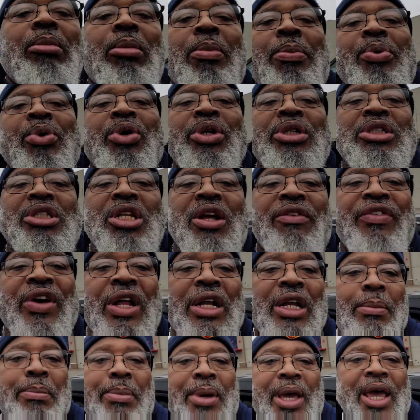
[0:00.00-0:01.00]
I'm gonna pull the stuff
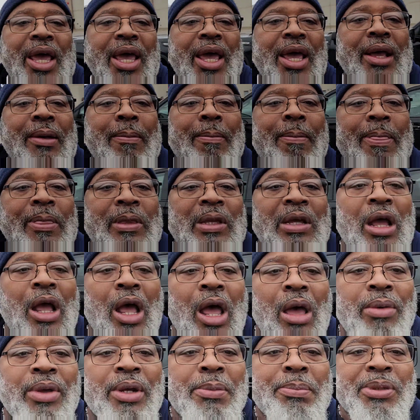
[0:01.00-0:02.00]
out the bag. I
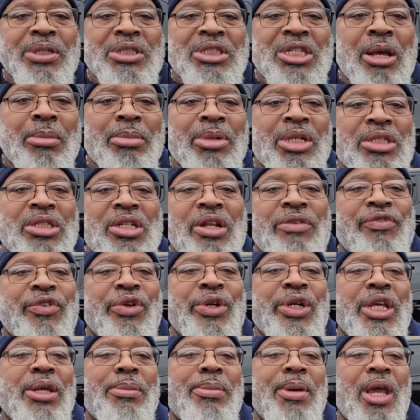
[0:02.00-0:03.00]
already put some of this stuff
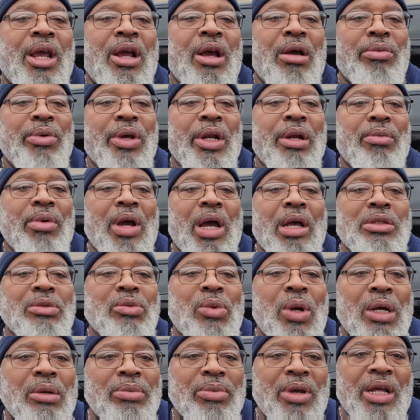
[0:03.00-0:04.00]
on eBay already while I was
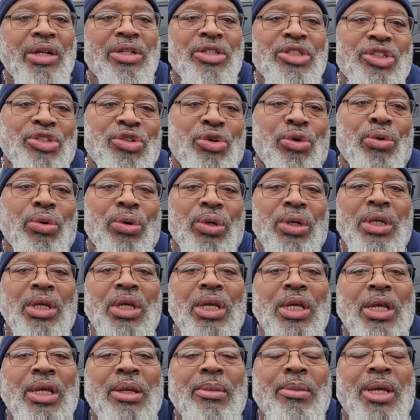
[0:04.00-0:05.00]
walking around the store.
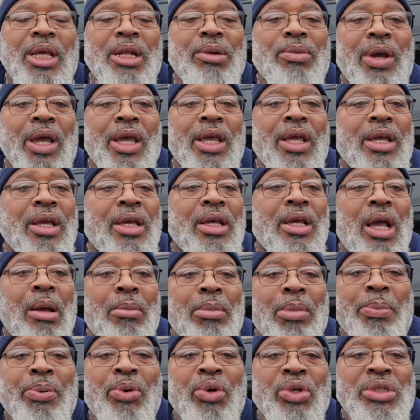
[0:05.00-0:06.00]
Anyway, I'm
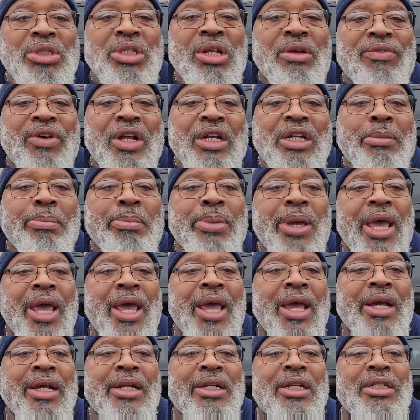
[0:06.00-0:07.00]
gonna pull the stuff out the
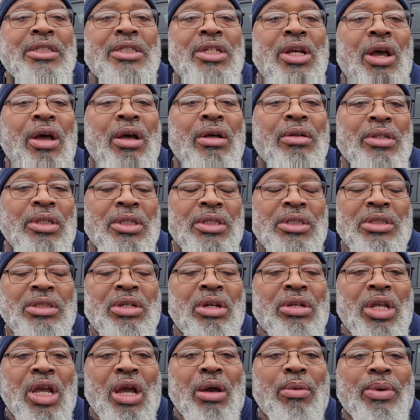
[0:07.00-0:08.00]
bag and
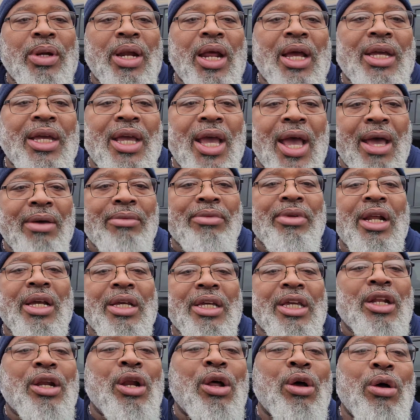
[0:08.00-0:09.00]
show y'all what I got when I
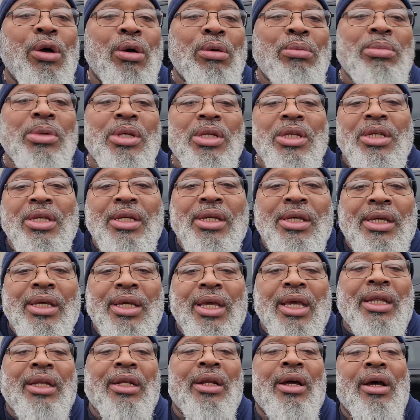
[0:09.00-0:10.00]
get home.
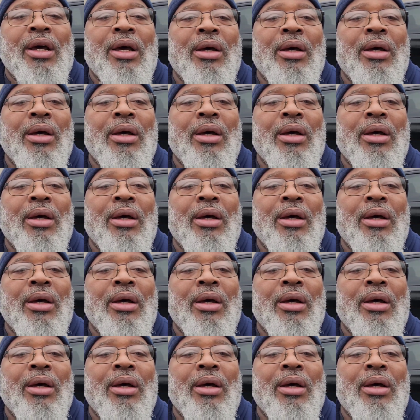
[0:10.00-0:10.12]
And